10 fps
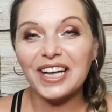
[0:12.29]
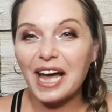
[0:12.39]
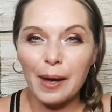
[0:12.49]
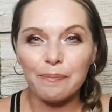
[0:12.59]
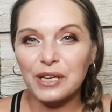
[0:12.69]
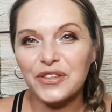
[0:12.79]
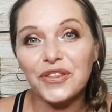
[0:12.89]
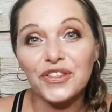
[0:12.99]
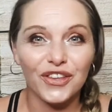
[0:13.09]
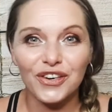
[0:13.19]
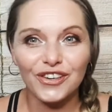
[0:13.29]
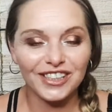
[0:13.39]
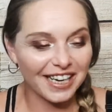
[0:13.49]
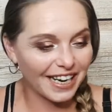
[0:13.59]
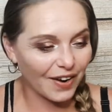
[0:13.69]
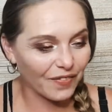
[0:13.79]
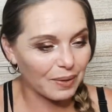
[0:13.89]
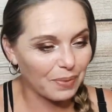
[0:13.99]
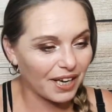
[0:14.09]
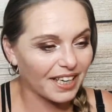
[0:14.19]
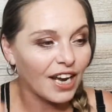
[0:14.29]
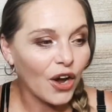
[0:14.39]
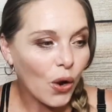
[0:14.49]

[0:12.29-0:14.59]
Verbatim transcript: Happy Thursday, everybody.